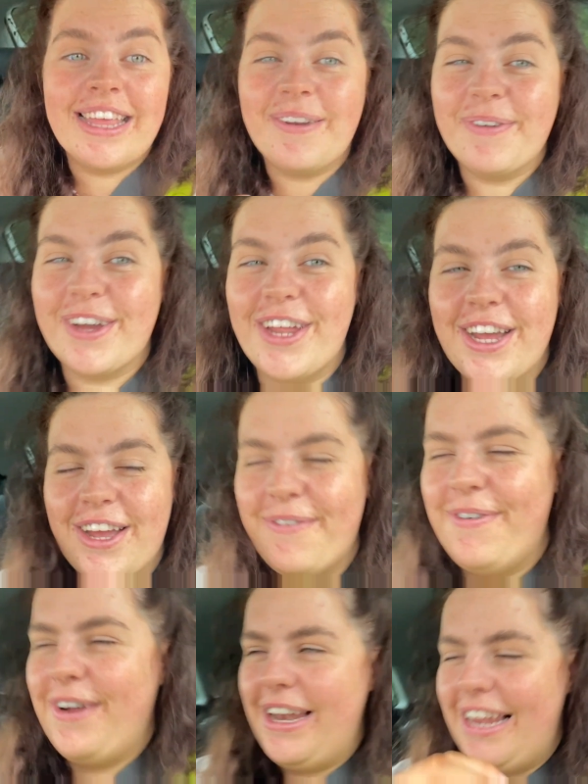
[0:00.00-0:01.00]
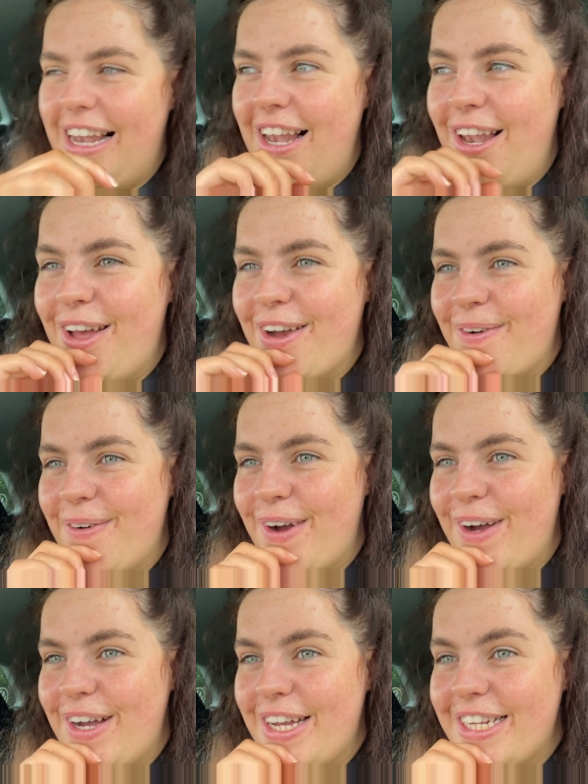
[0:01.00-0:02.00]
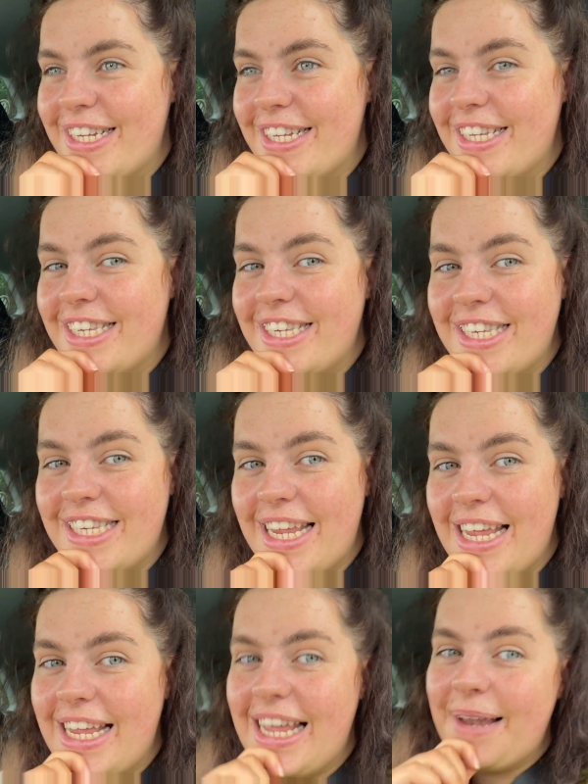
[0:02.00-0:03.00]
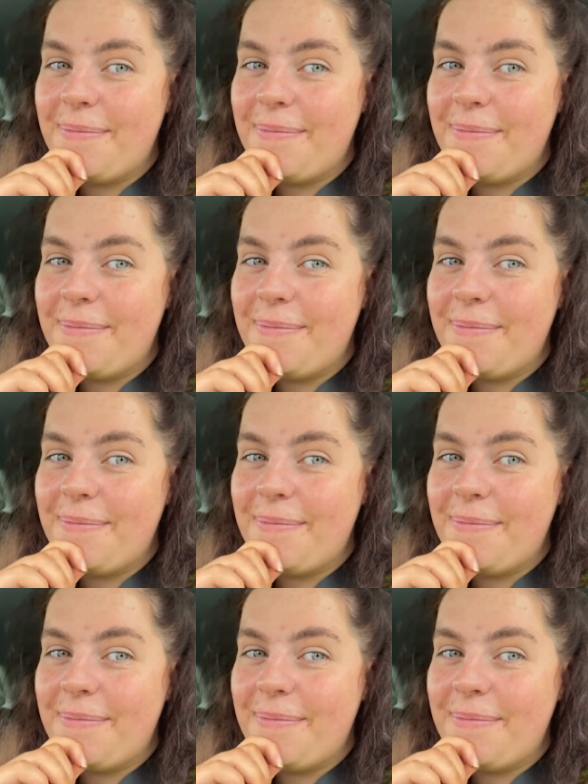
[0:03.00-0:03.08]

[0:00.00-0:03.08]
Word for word: then we're gonna go for a little look around in